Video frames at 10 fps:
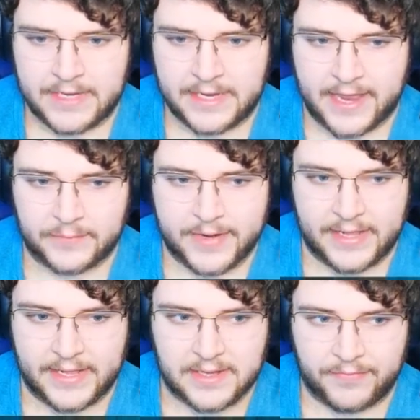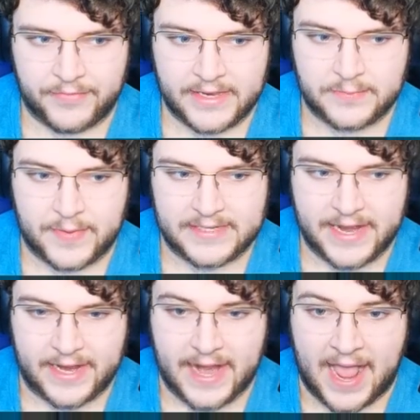case, meaning something's been
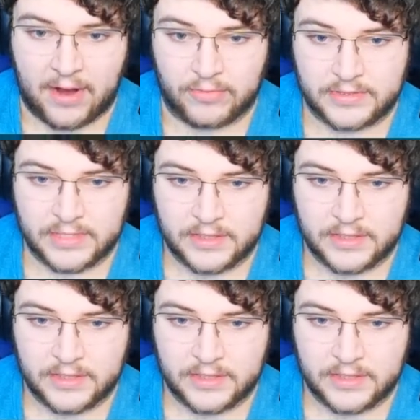taken out.